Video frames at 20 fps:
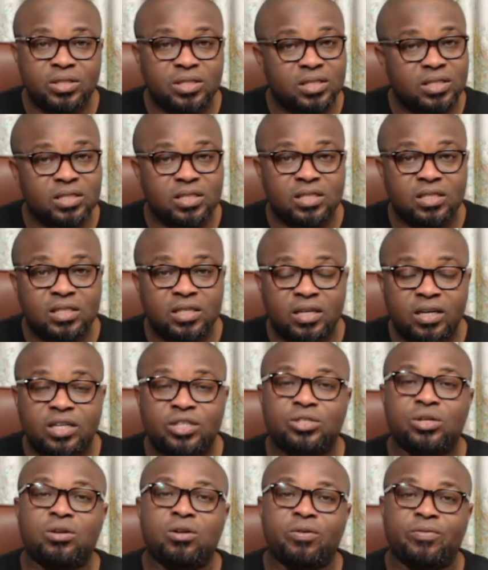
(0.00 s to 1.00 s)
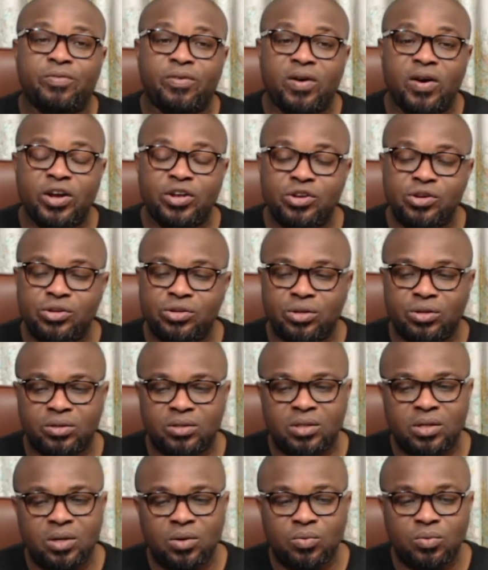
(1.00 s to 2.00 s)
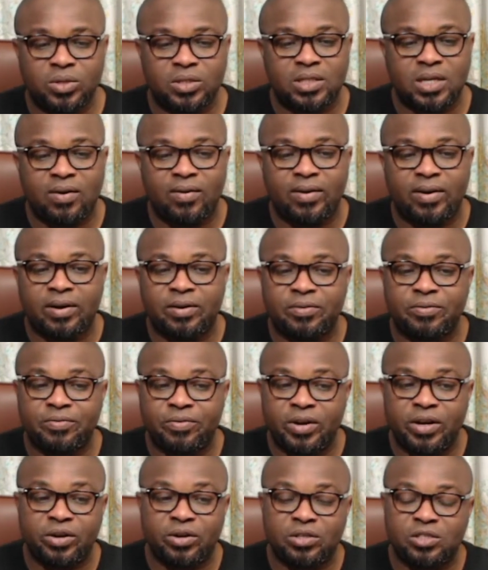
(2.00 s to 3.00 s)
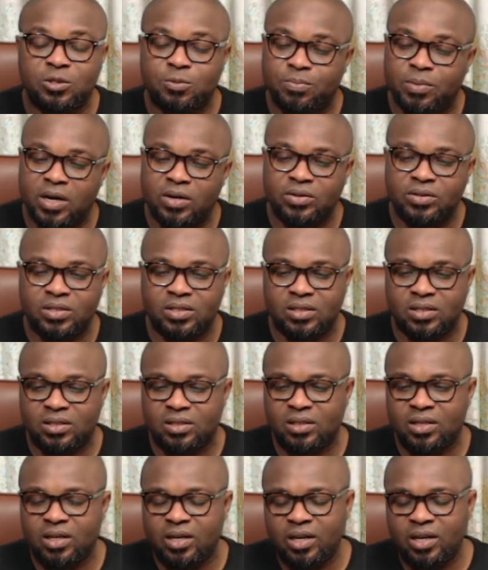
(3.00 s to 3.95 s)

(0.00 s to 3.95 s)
disintegration of our union with our various spouses.